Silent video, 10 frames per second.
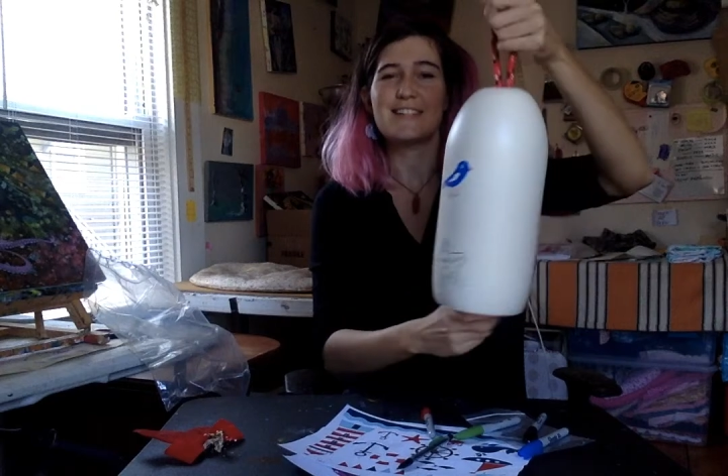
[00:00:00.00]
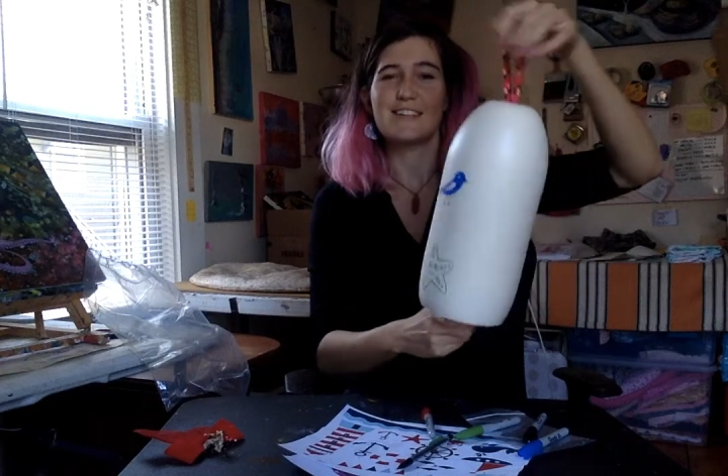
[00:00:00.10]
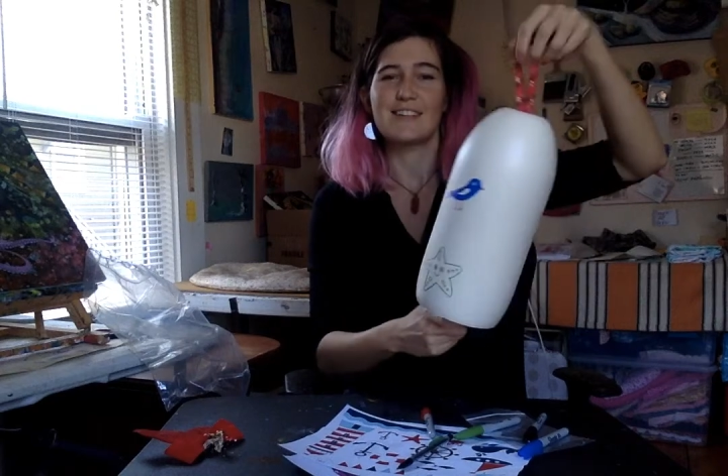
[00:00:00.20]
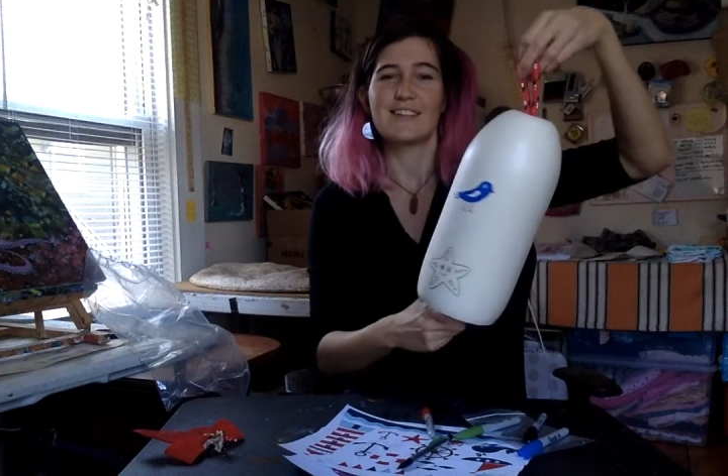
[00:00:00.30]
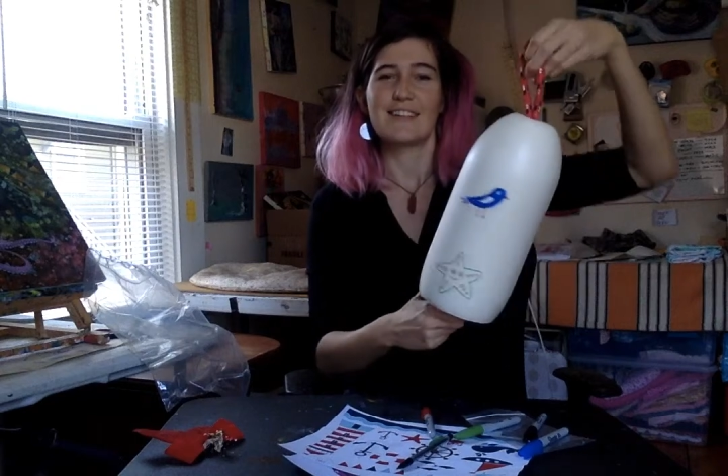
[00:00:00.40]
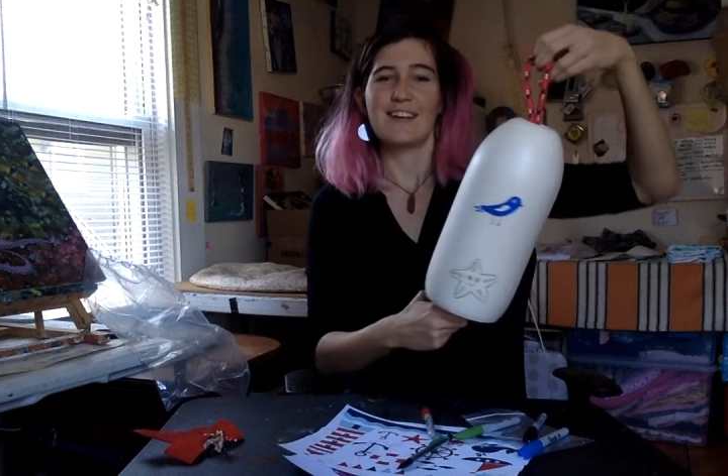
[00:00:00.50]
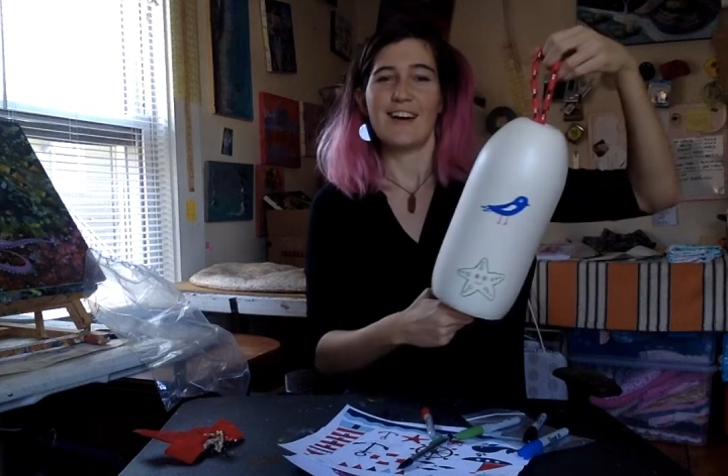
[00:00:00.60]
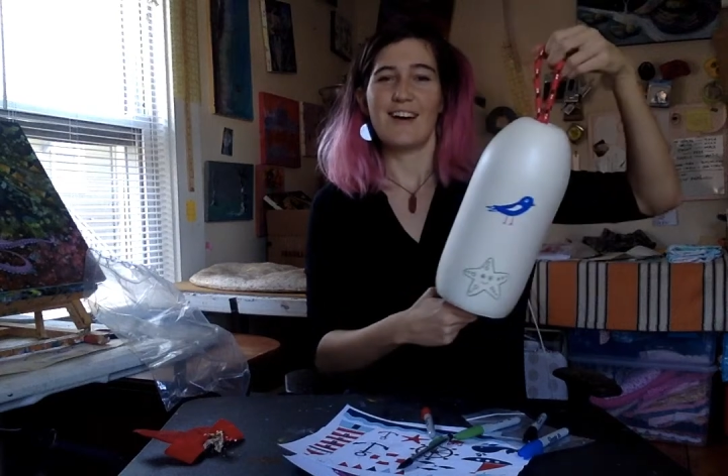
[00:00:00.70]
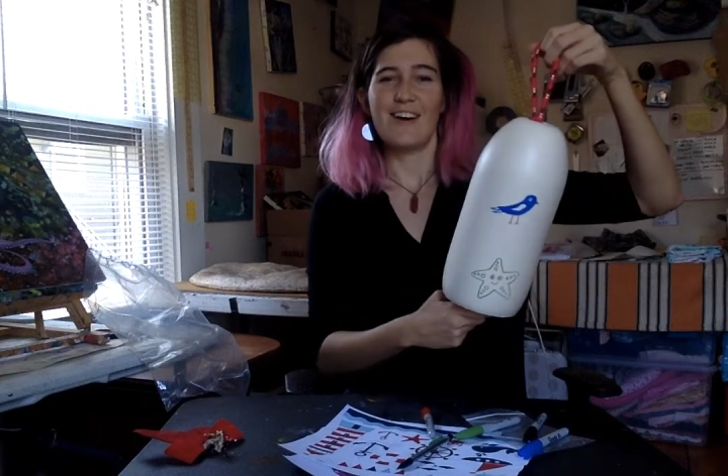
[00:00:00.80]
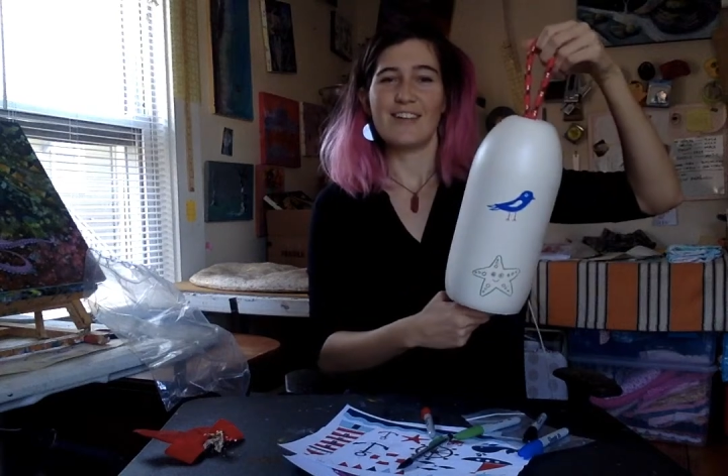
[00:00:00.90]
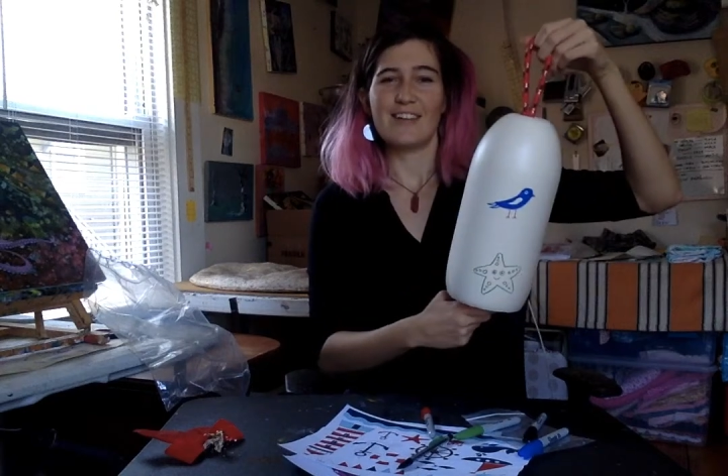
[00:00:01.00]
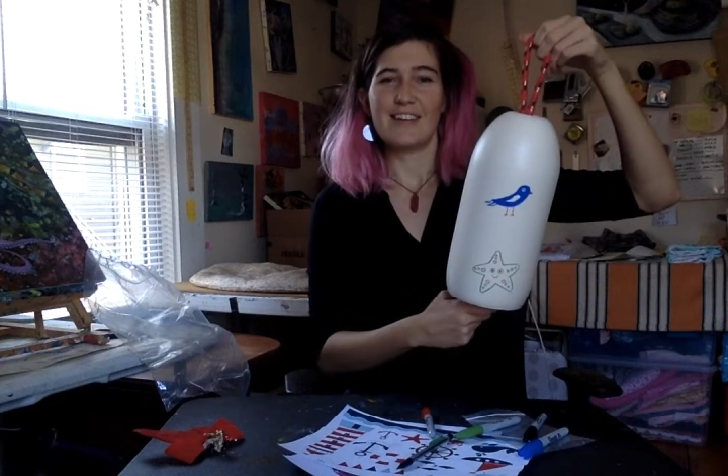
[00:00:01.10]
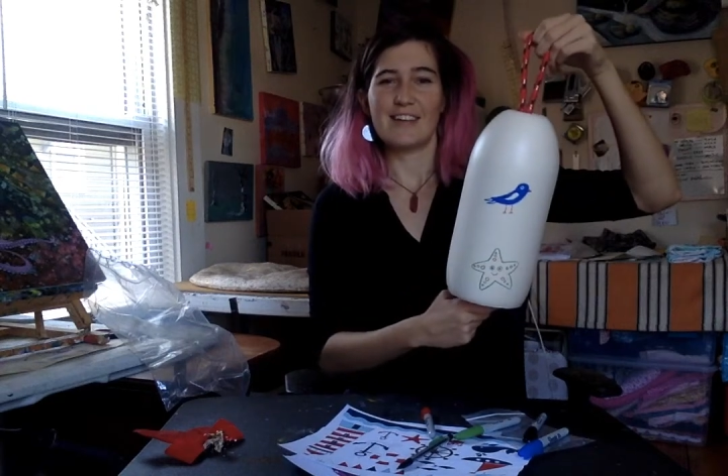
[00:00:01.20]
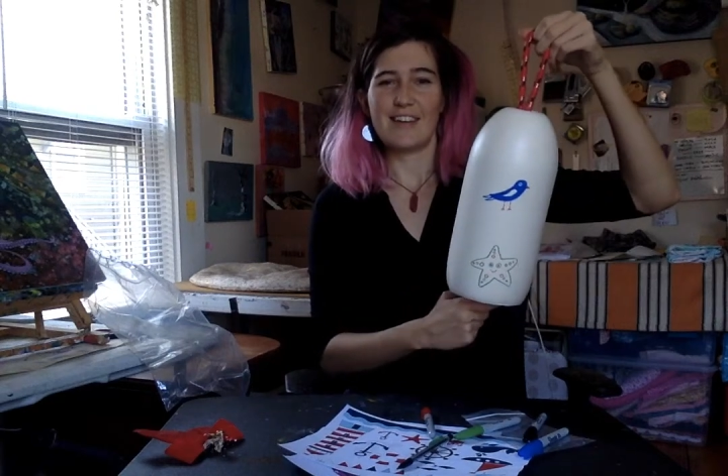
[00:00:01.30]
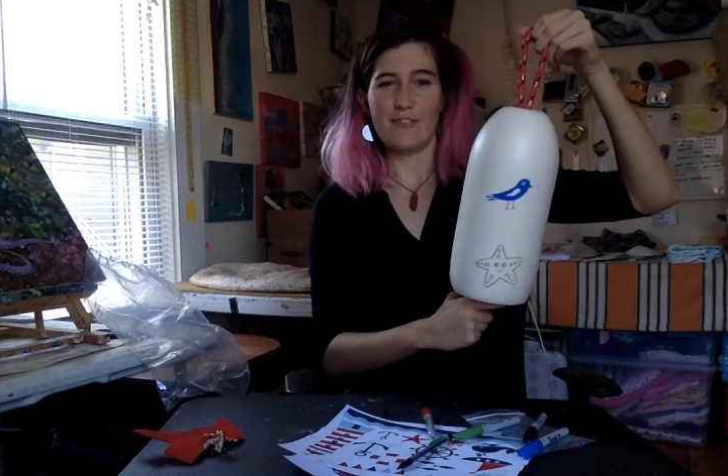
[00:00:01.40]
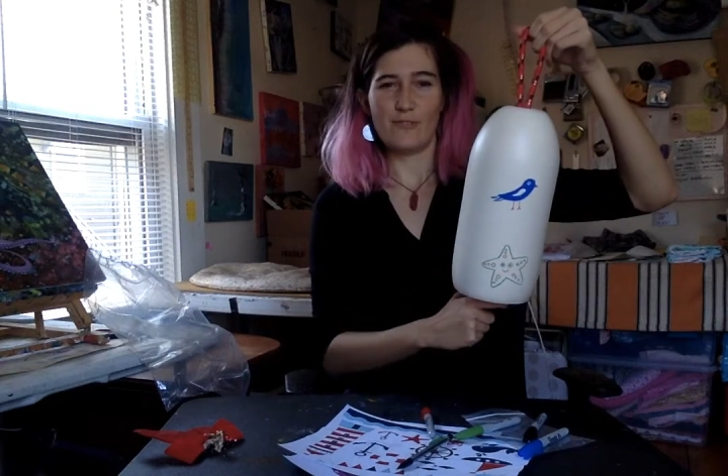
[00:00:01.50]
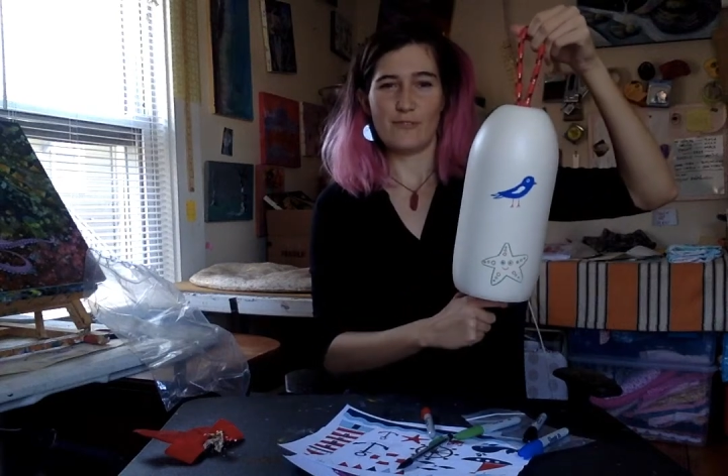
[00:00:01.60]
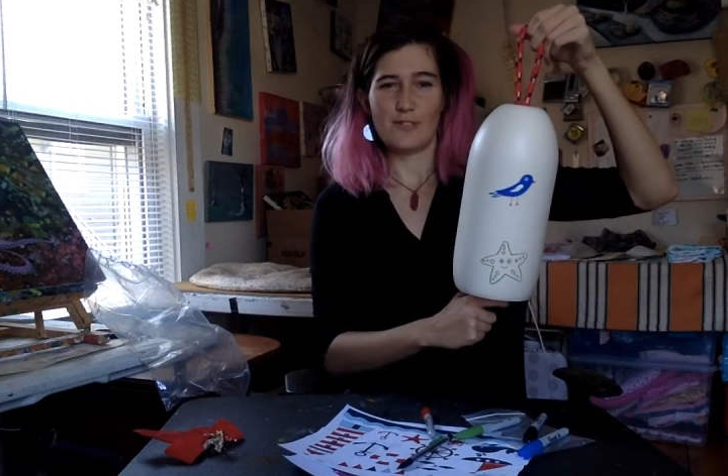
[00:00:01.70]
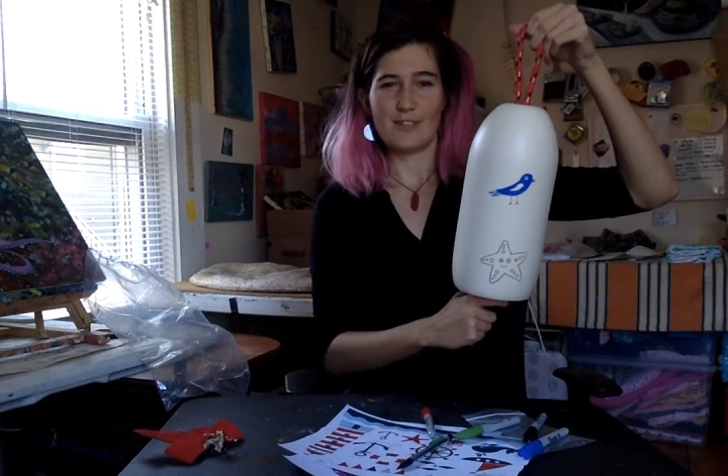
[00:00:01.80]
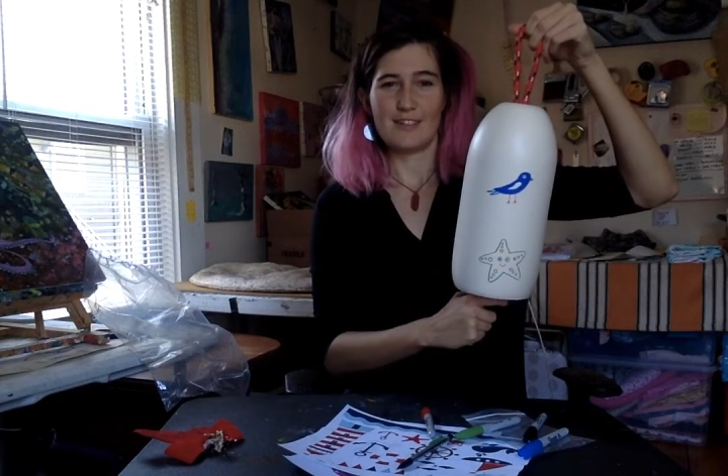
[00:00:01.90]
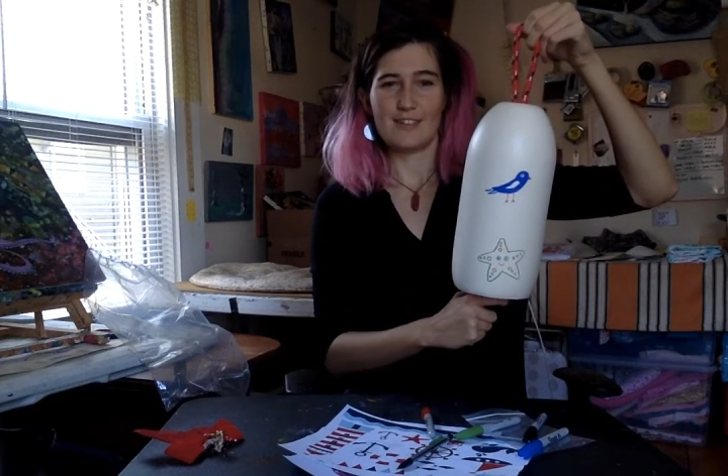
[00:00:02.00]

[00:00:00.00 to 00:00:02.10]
a holiday gift.